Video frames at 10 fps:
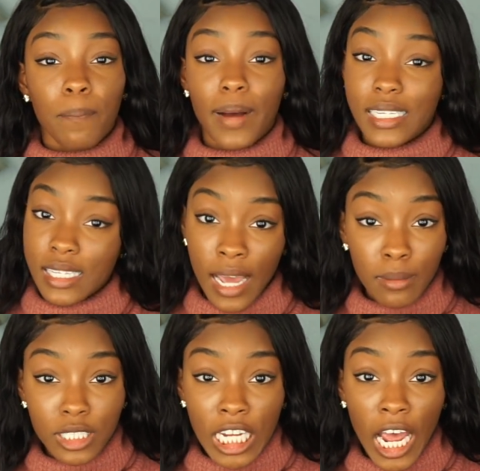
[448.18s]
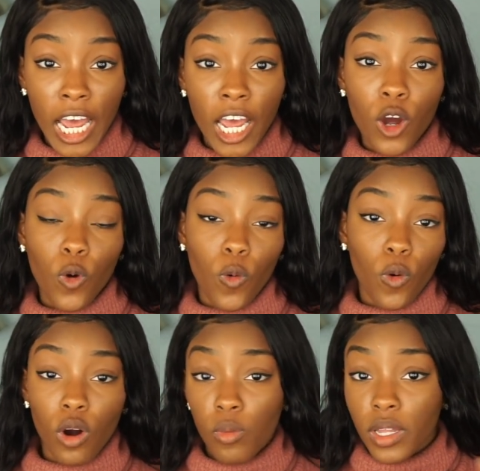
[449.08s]
my Snapchat,
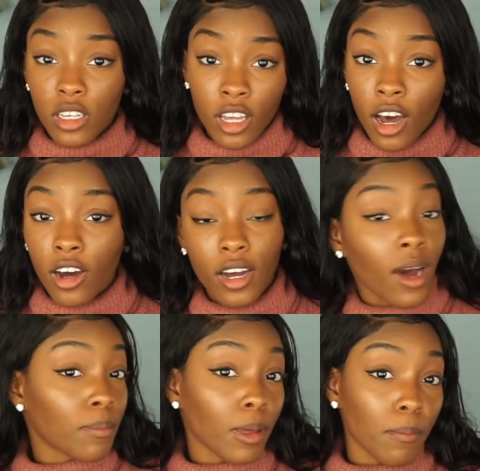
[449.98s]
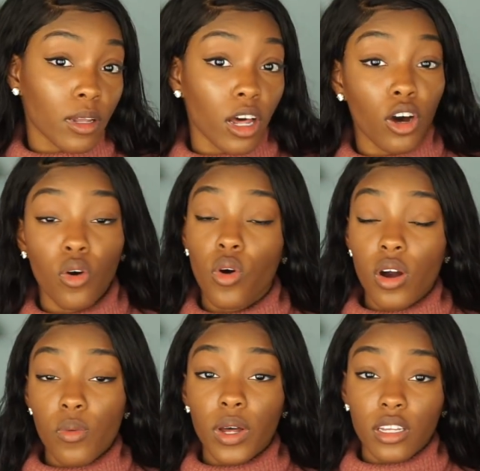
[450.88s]
or whether y'all comment below,
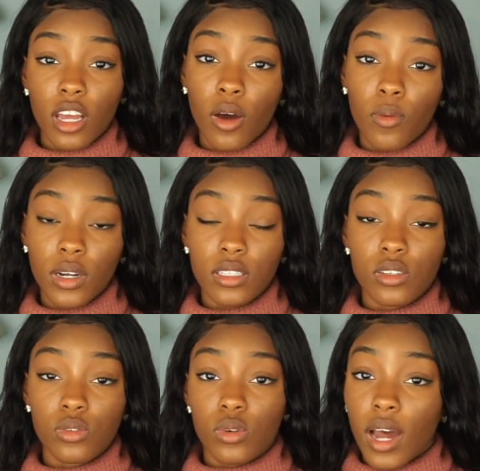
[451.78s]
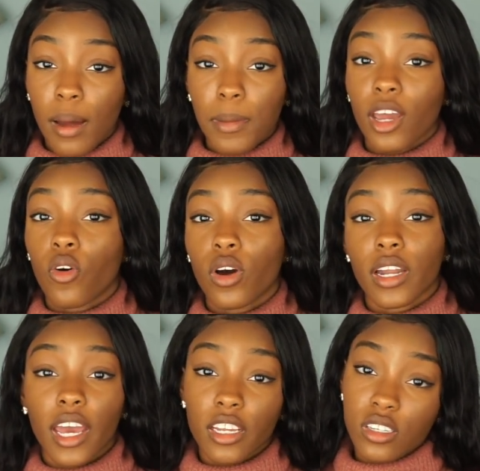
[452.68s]
or whether y'all want to comment on
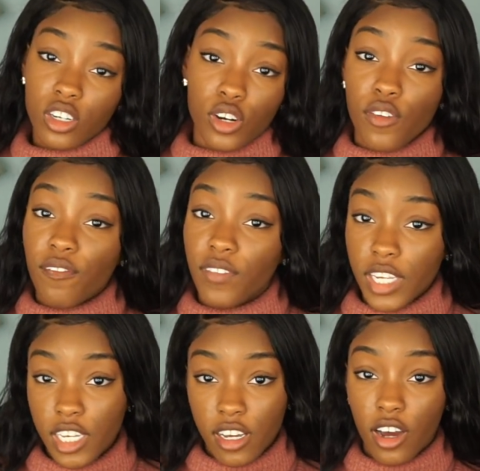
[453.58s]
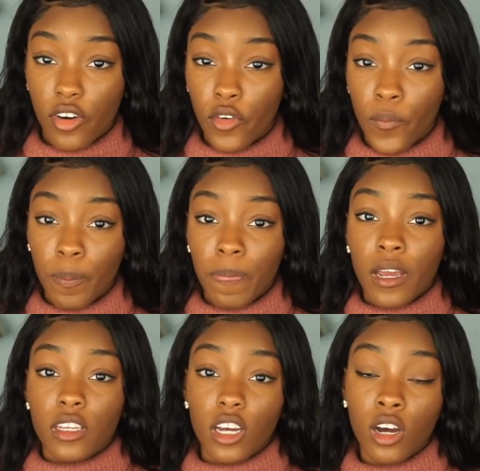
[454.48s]
a certain video,
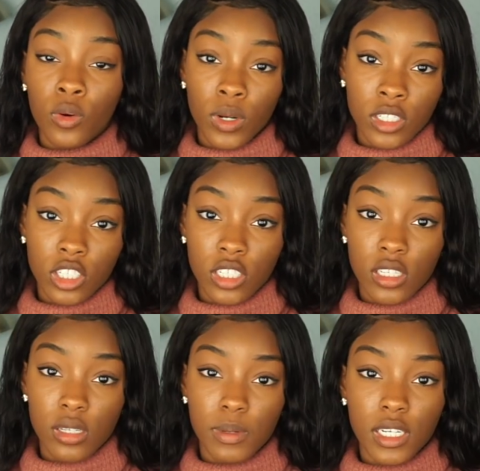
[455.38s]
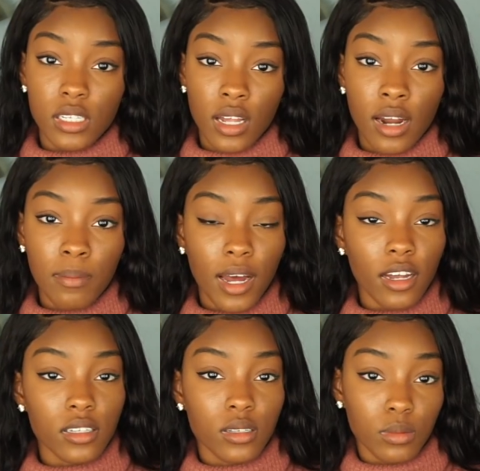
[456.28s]
y'all questions, because a lot of
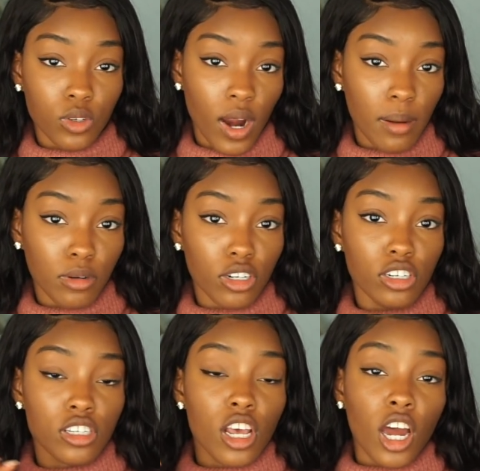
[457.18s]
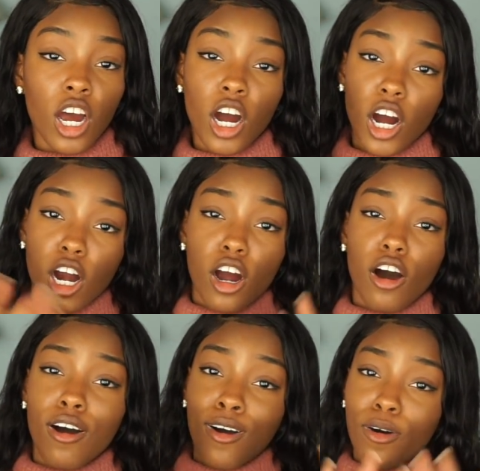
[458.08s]
my subscribers are
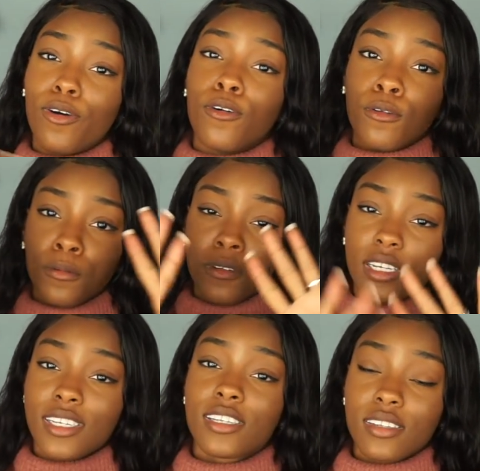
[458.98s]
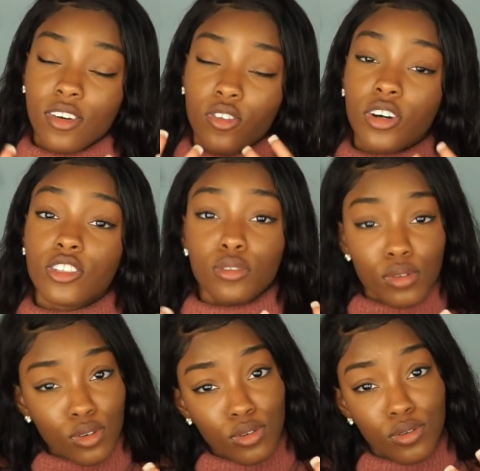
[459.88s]
all on on
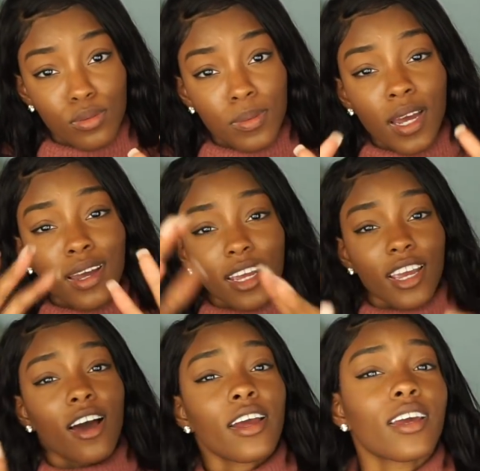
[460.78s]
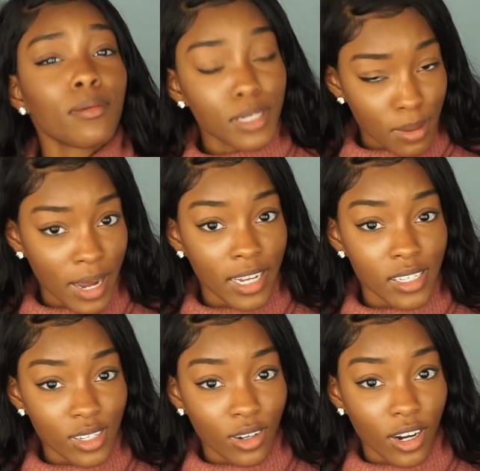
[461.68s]
YouTube and y'all ain't coming to my
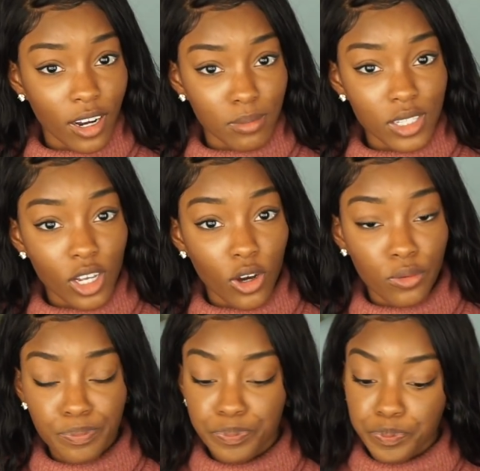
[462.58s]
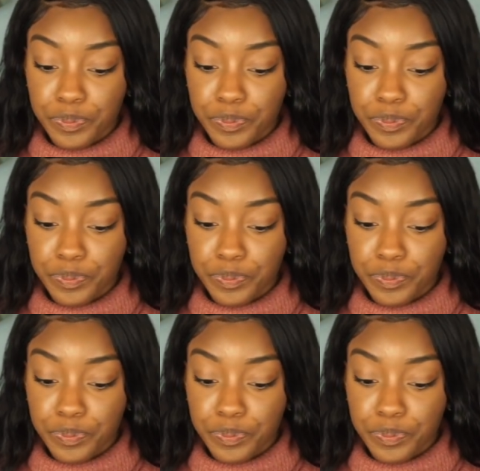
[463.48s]
Instagram. So